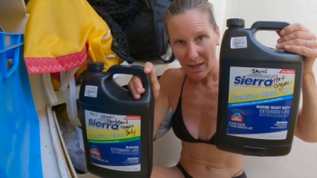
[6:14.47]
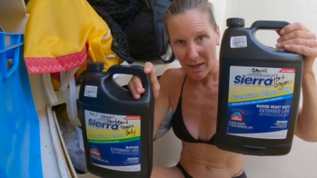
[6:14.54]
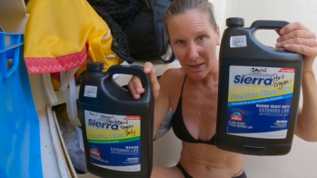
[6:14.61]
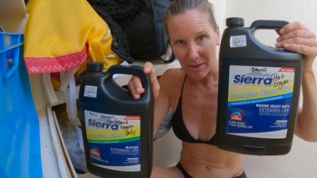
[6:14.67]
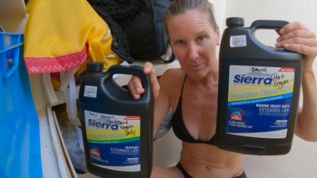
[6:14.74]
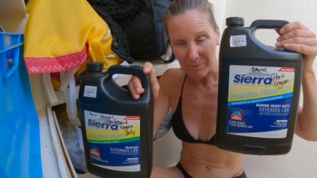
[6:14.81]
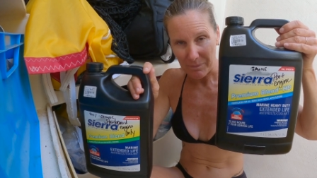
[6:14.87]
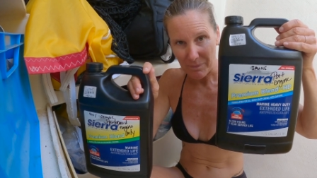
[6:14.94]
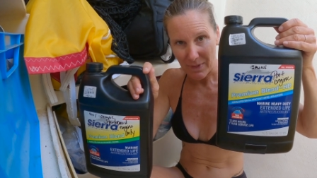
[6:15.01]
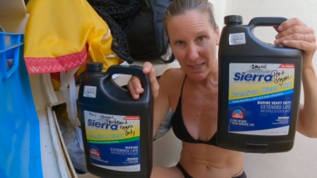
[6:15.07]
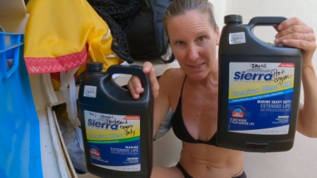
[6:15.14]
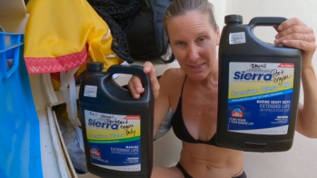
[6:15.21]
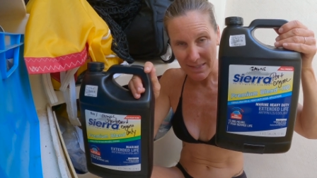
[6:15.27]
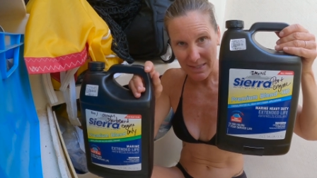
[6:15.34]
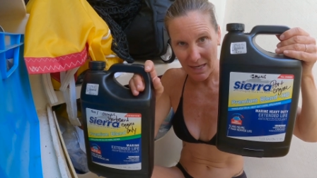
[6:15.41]
Um,
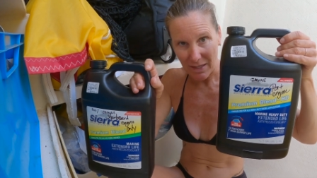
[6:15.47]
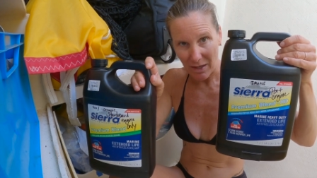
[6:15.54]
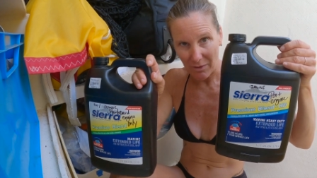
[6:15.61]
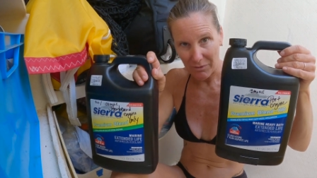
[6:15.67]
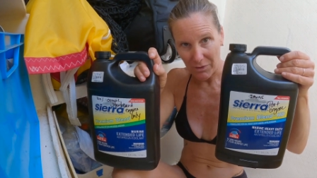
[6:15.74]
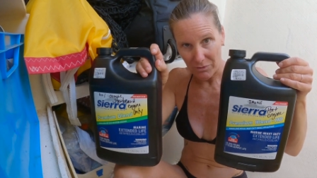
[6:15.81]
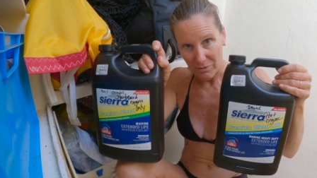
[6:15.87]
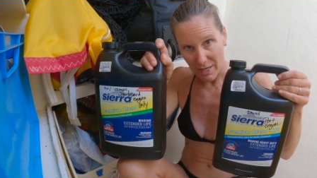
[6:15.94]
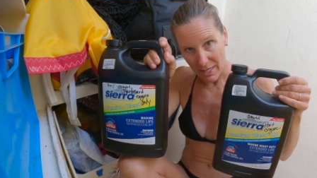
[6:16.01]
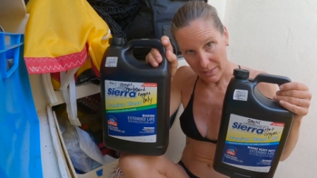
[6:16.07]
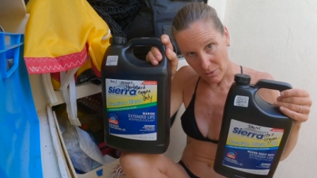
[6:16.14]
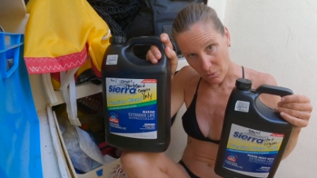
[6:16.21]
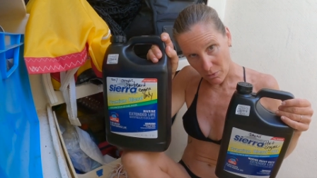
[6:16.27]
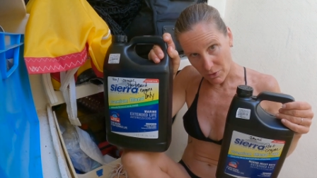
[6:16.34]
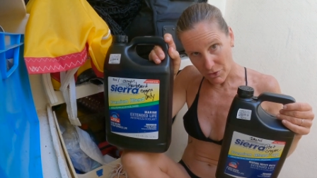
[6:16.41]
instead of the
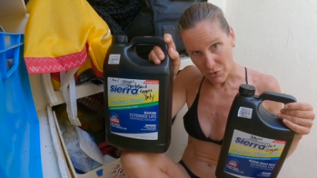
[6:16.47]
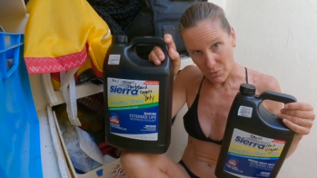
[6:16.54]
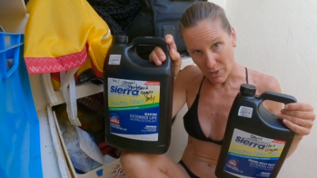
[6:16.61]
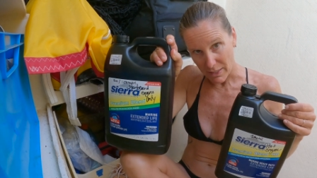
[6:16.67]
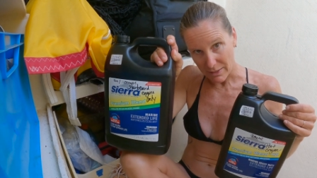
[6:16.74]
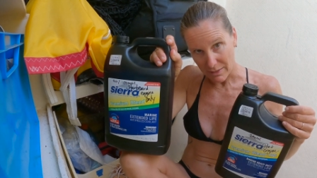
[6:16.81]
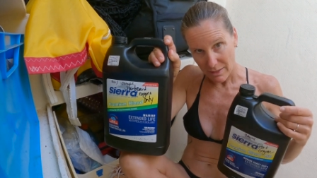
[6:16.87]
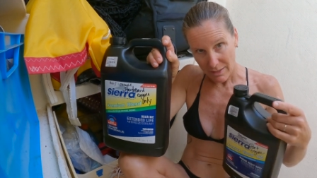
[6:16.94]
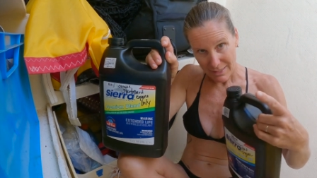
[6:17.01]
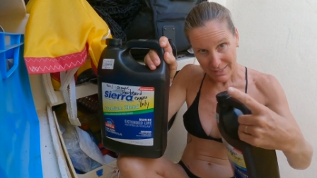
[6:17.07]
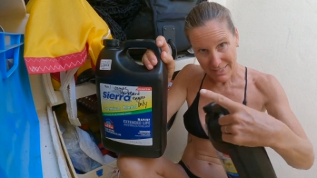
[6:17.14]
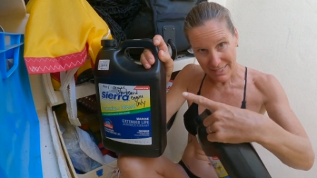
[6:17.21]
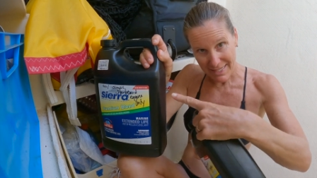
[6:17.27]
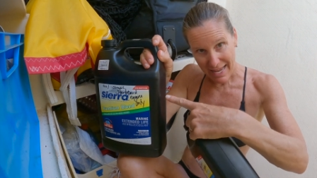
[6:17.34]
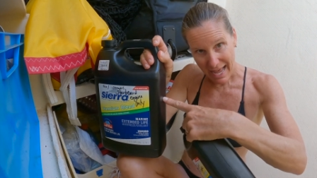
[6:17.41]
red orange one.
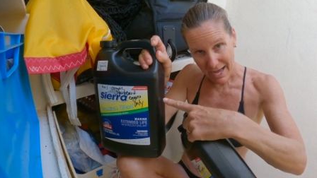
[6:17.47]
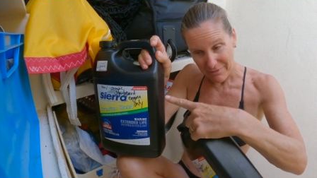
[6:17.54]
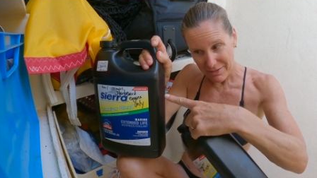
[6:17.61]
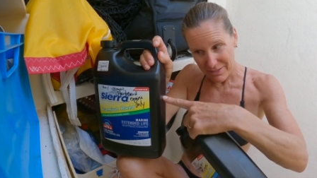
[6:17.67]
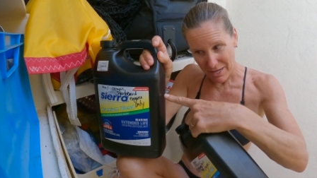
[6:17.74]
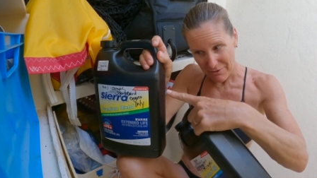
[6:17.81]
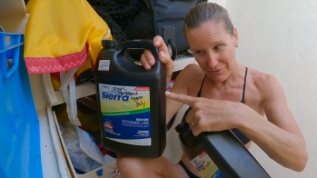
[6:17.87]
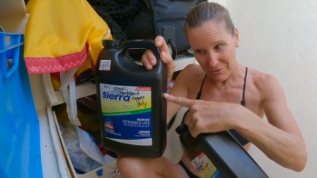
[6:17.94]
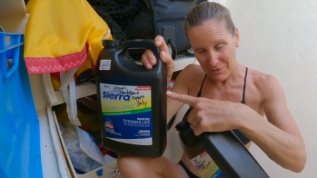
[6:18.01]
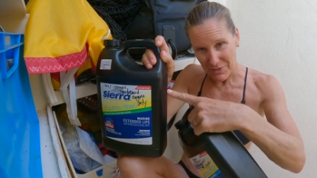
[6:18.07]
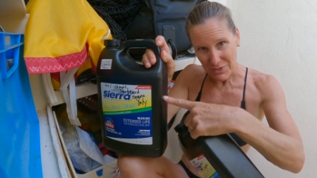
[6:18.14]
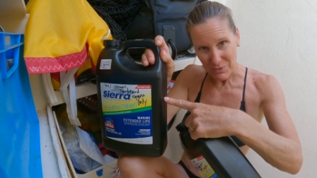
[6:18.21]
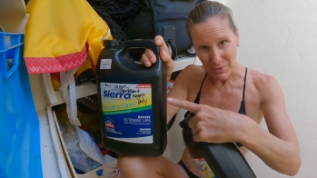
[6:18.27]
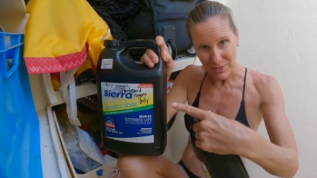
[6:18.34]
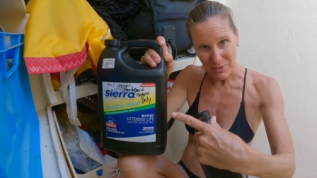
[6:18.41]
Didn't have enough of
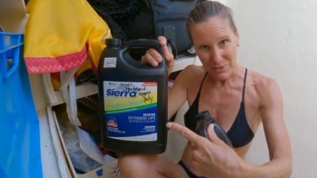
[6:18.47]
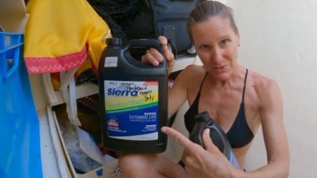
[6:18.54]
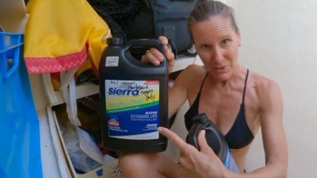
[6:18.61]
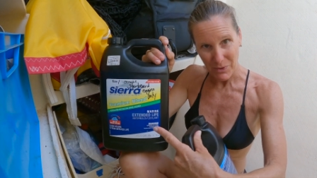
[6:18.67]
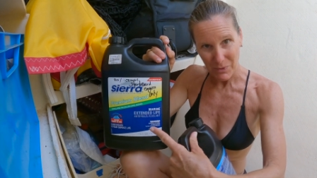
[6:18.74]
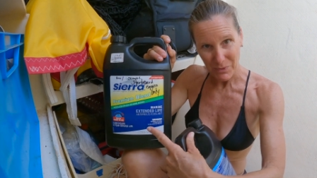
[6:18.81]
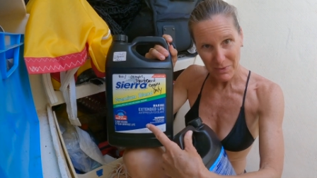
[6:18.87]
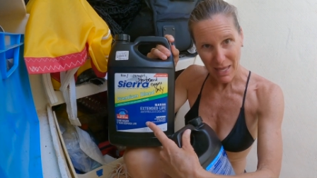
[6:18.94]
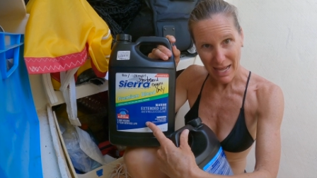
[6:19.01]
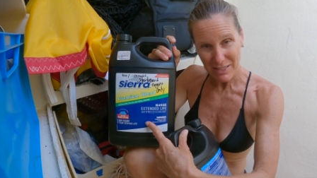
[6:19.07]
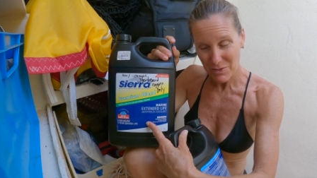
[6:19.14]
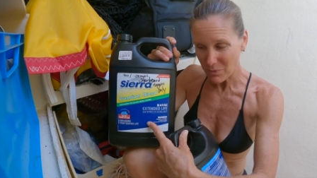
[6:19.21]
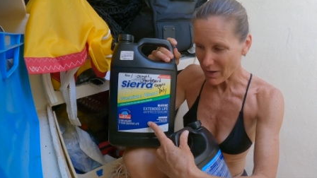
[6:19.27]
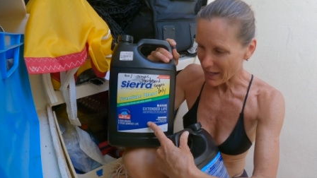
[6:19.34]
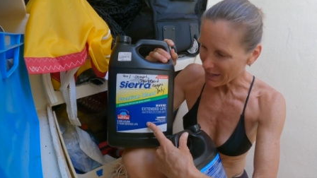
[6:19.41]
this one, so
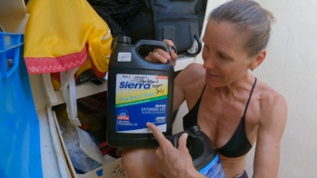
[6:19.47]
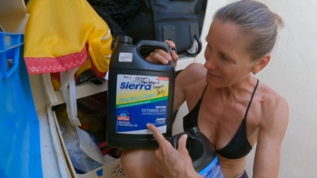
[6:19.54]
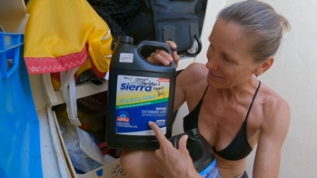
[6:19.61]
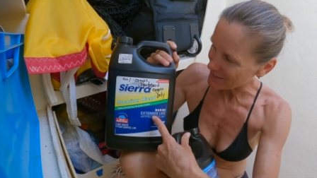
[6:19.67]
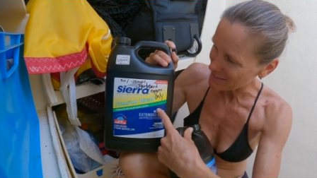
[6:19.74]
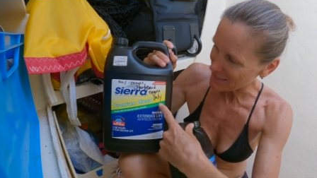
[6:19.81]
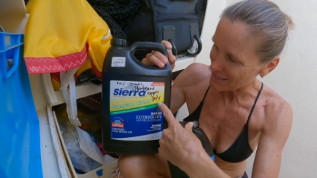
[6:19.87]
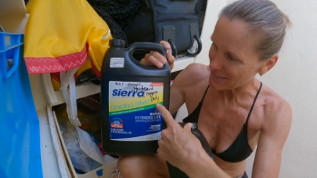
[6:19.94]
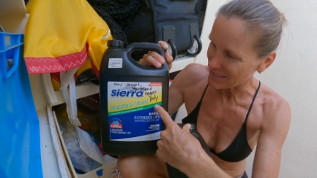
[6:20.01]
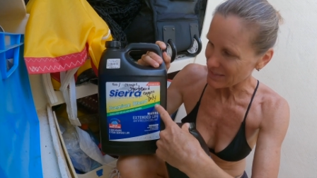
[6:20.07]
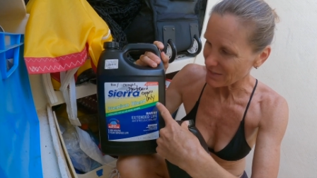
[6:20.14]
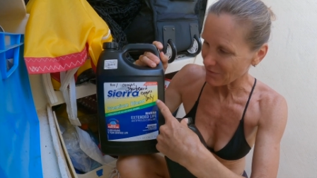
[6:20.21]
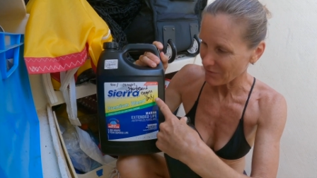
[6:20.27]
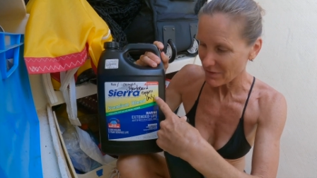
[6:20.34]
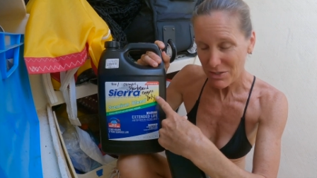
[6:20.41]
that's why this
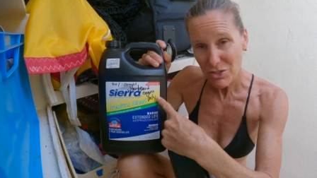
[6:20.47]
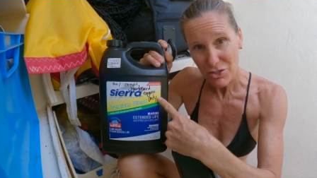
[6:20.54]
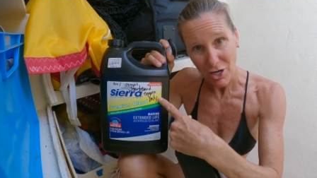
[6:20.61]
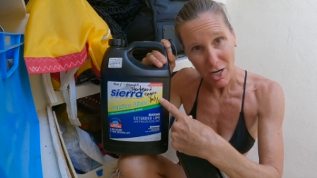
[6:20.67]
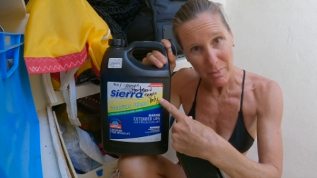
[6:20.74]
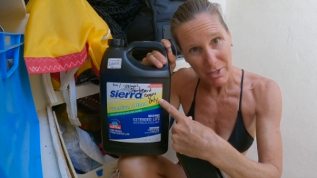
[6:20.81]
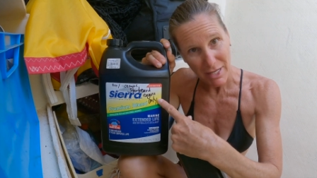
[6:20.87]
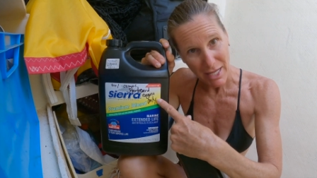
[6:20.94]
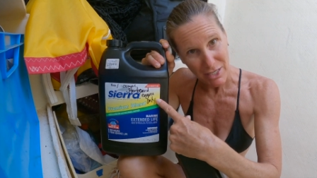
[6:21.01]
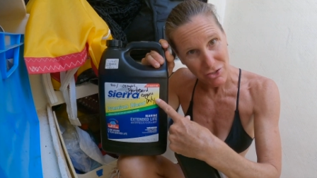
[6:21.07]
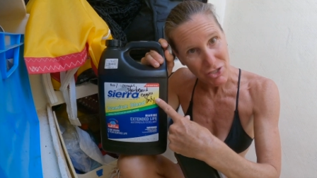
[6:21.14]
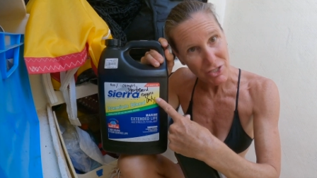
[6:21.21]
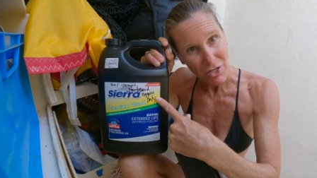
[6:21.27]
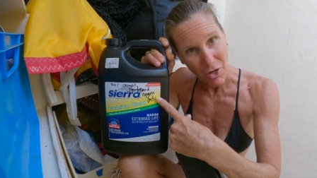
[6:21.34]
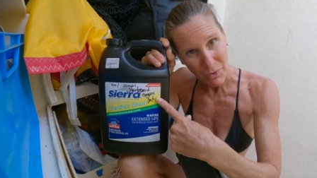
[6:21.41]
is starboard
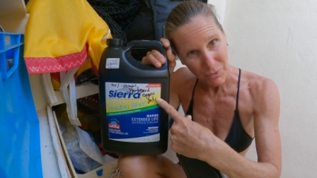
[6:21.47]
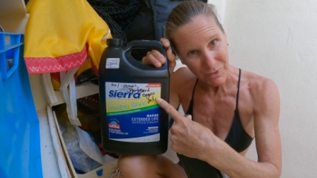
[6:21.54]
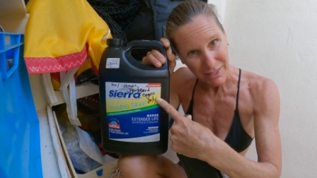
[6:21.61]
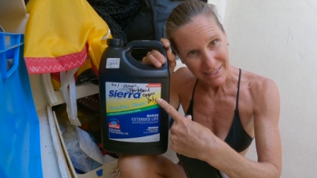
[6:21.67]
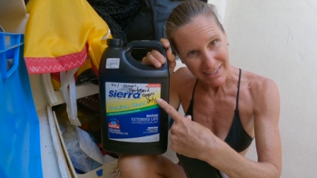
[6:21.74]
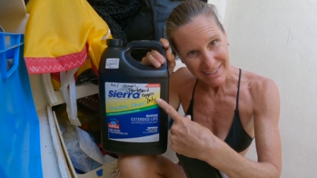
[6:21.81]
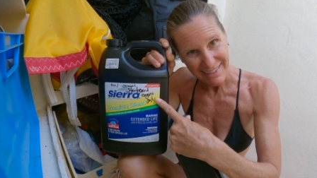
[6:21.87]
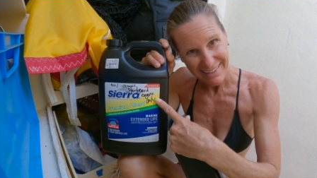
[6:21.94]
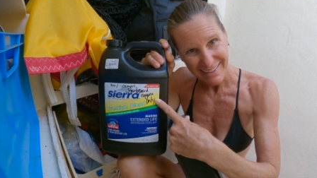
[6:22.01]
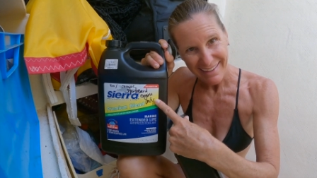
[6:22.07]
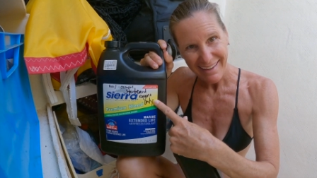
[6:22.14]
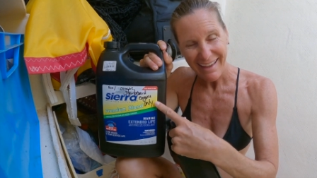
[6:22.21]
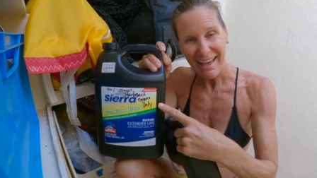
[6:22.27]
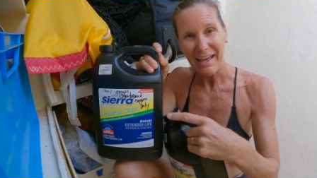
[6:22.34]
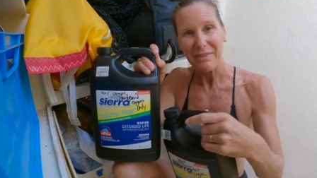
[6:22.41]
engine only
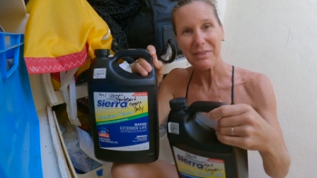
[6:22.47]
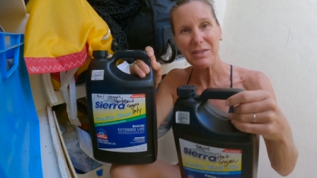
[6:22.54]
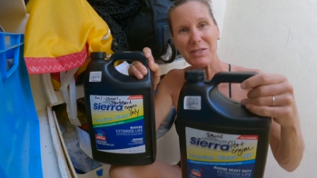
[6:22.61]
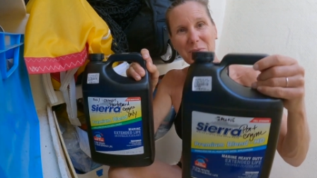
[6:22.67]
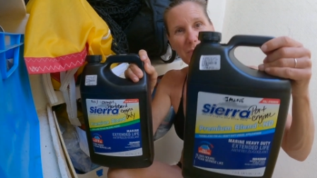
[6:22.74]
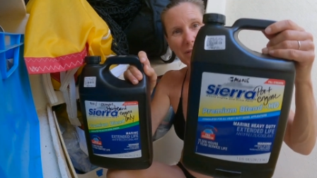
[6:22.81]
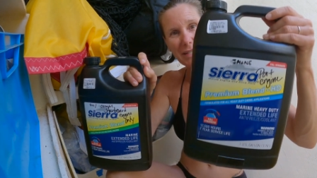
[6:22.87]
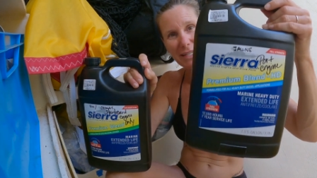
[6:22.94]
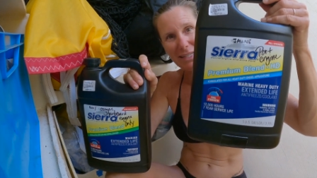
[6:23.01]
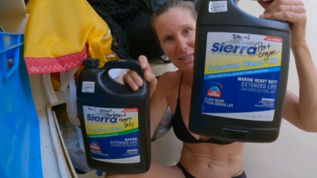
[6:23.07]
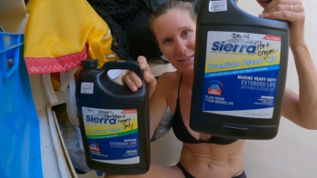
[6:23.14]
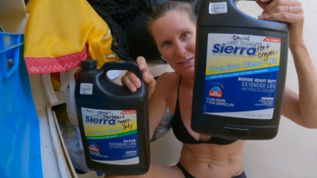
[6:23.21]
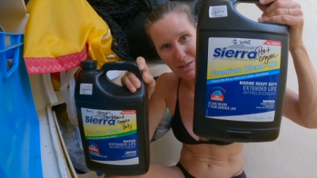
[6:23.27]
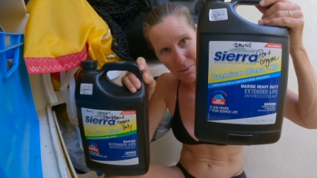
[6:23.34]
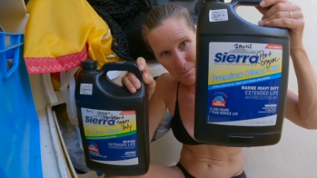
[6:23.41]
and this one
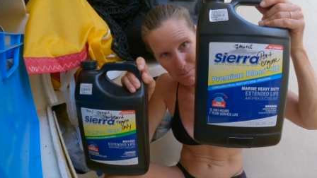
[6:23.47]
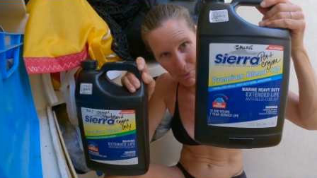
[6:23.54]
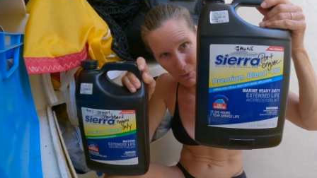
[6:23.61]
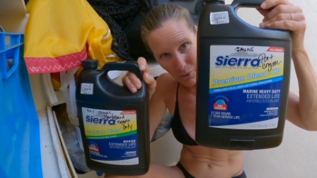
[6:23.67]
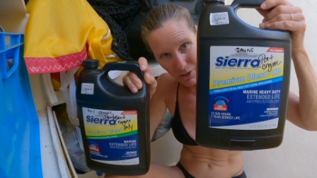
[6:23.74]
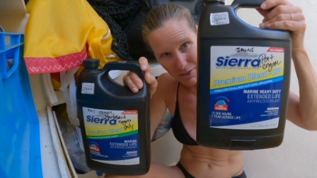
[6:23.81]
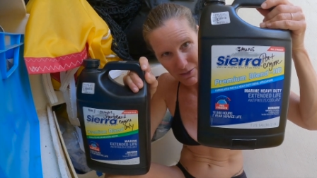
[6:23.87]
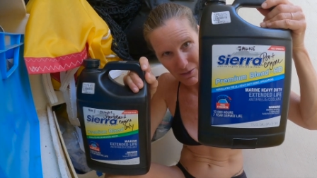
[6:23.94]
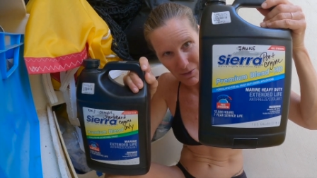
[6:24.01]
is port